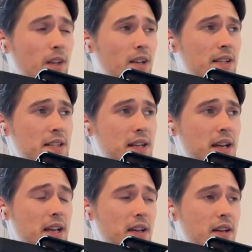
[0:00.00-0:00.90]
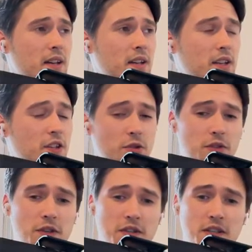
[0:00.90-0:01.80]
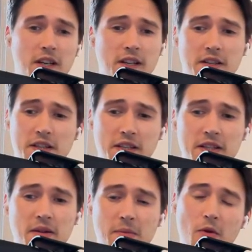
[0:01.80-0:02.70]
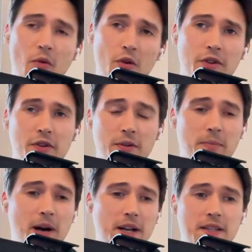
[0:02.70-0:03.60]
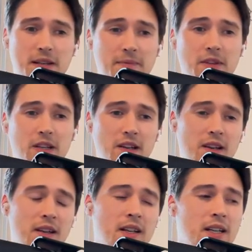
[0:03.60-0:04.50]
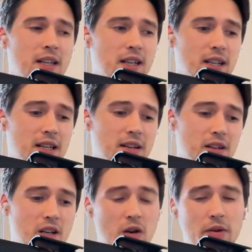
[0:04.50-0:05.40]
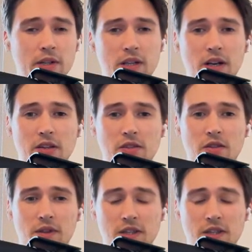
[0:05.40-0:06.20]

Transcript: let's say users in the system ordered by something. Uh, go and try to solve it.